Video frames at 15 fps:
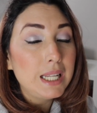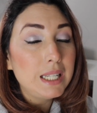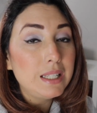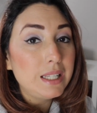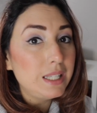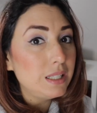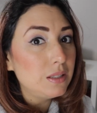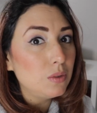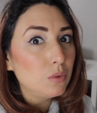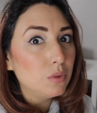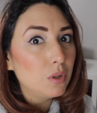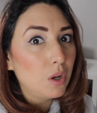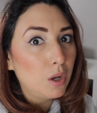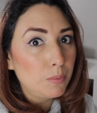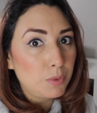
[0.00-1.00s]
this
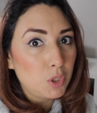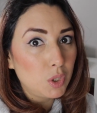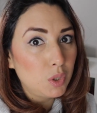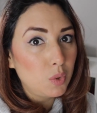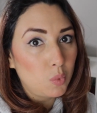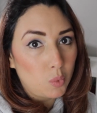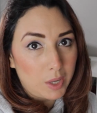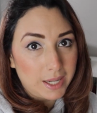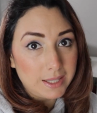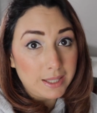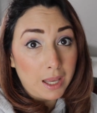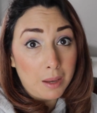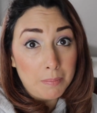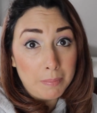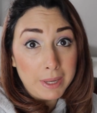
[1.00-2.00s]
option was
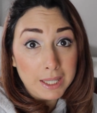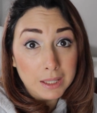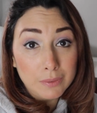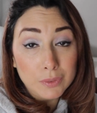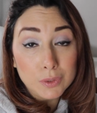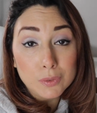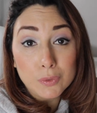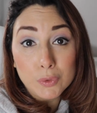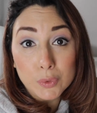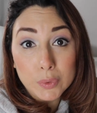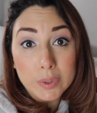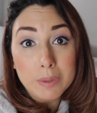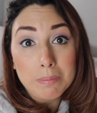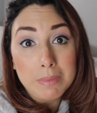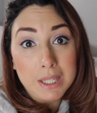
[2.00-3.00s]
available
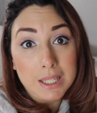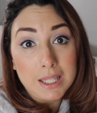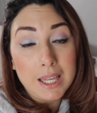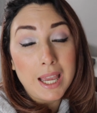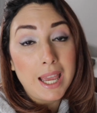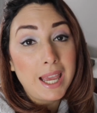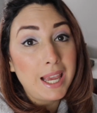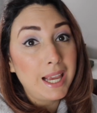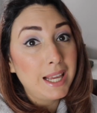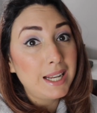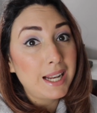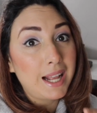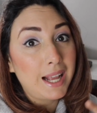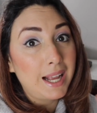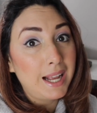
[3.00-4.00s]
for me
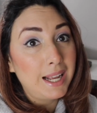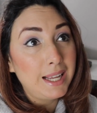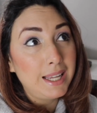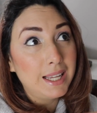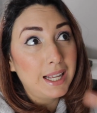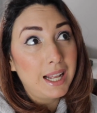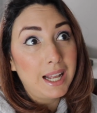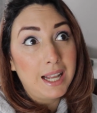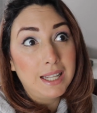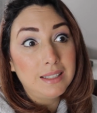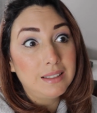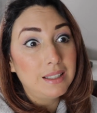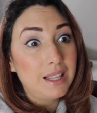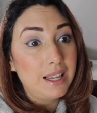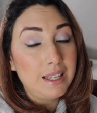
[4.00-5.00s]
and I
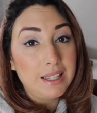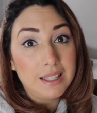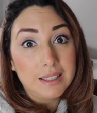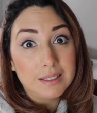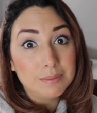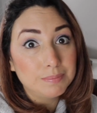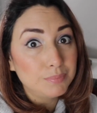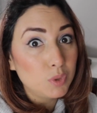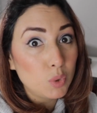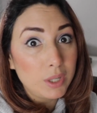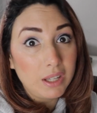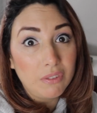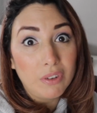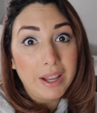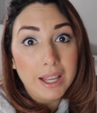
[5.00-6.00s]
had like um,
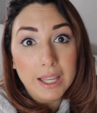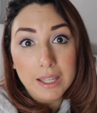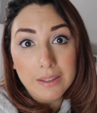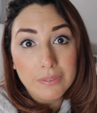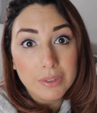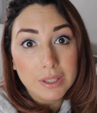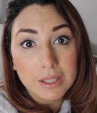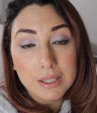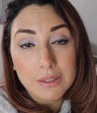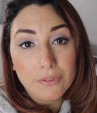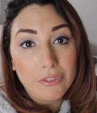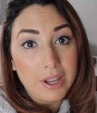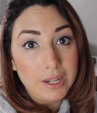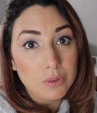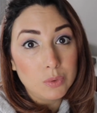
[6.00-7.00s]
25
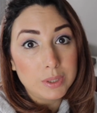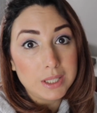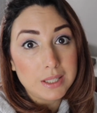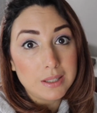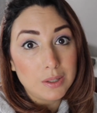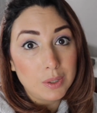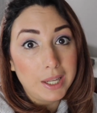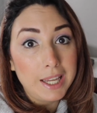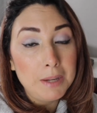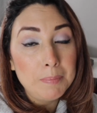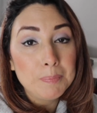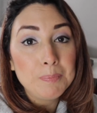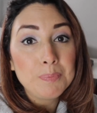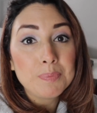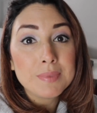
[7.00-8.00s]
followers, okay?
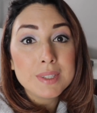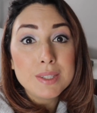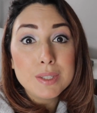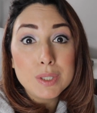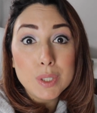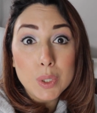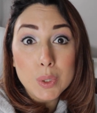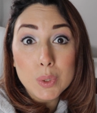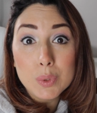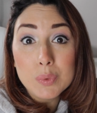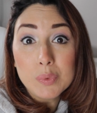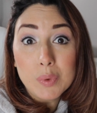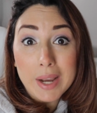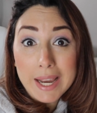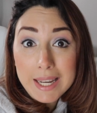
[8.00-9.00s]
So
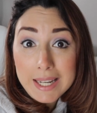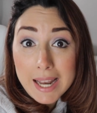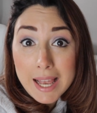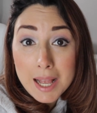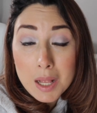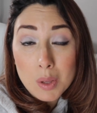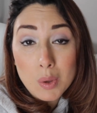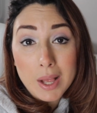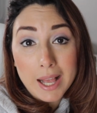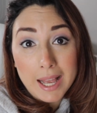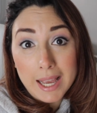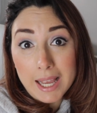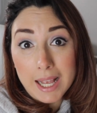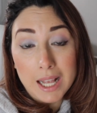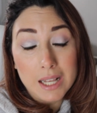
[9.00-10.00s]
right now
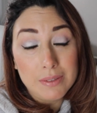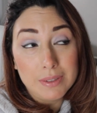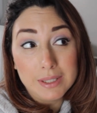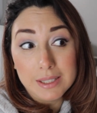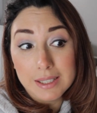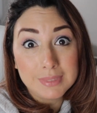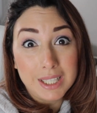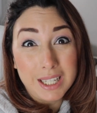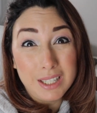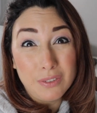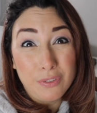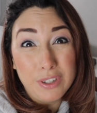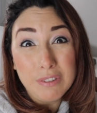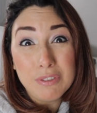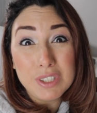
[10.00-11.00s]
I have like
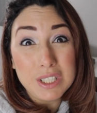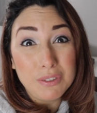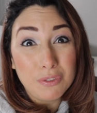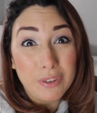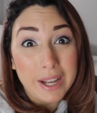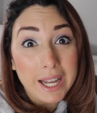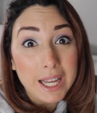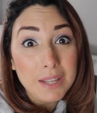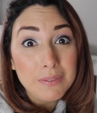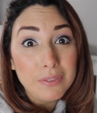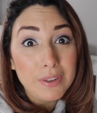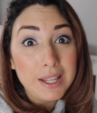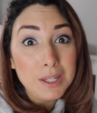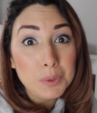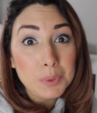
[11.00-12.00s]
55
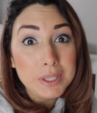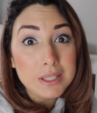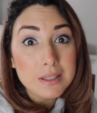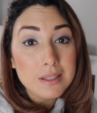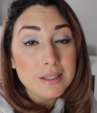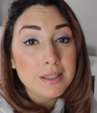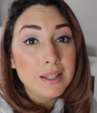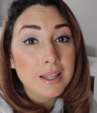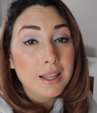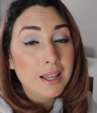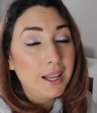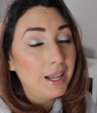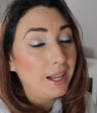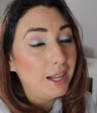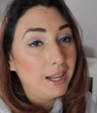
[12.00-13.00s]
followers.
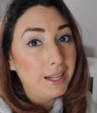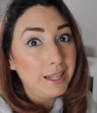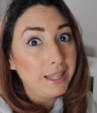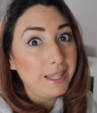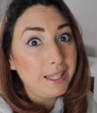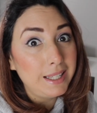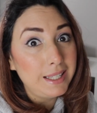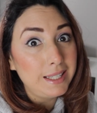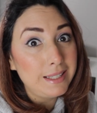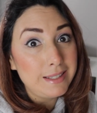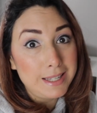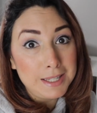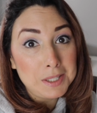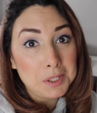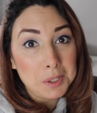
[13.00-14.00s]
I
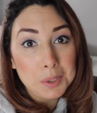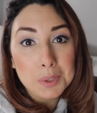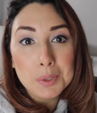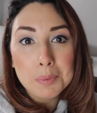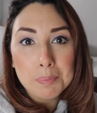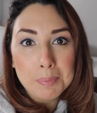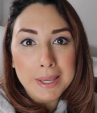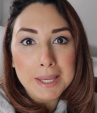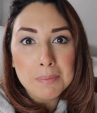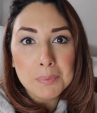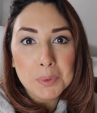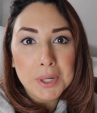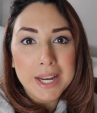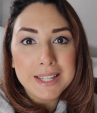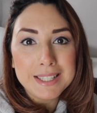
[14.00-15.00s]
need to pay
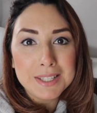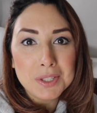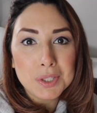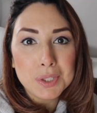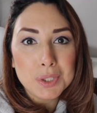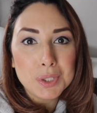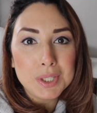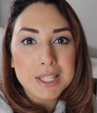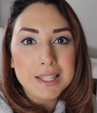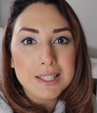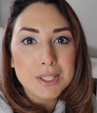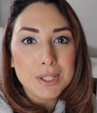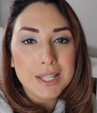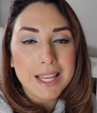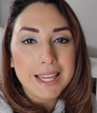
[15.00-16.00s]
more attention to
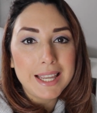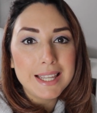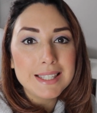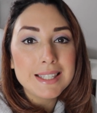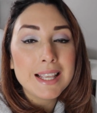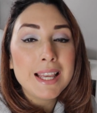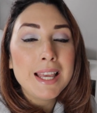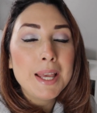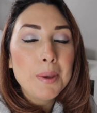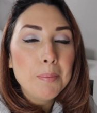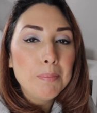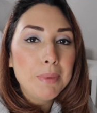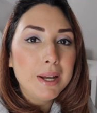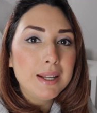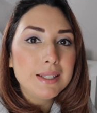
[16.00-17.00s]
TikTok, I guess.
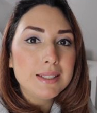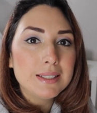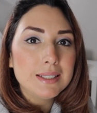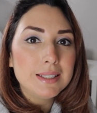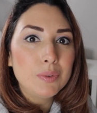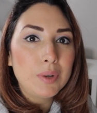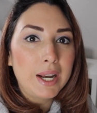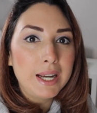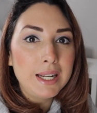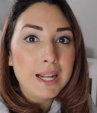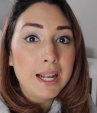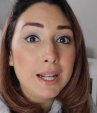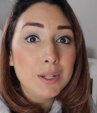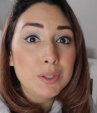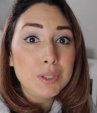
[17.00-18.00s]
But right
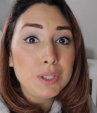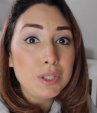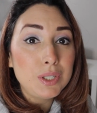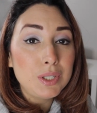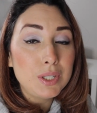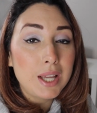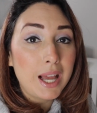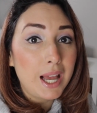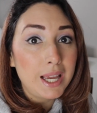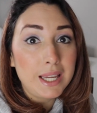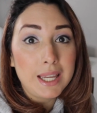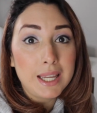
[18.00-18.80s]
now I